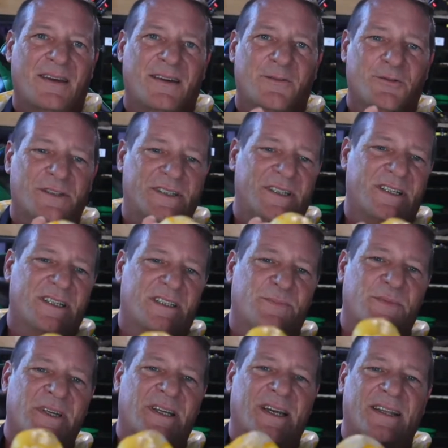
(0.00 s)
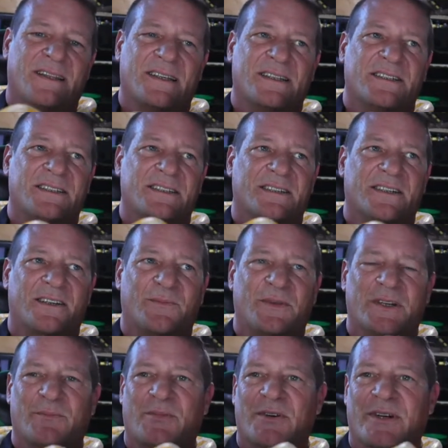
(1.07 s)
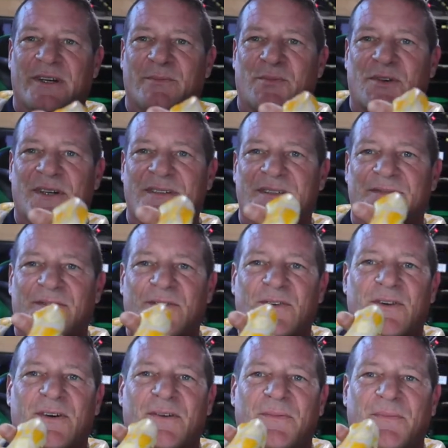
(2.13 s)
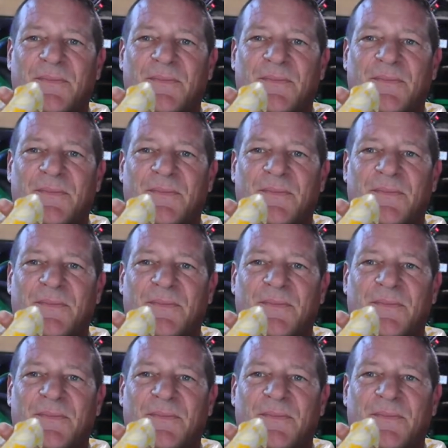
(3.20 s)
when she gets big, I think she's going to be a pretty impressive girl.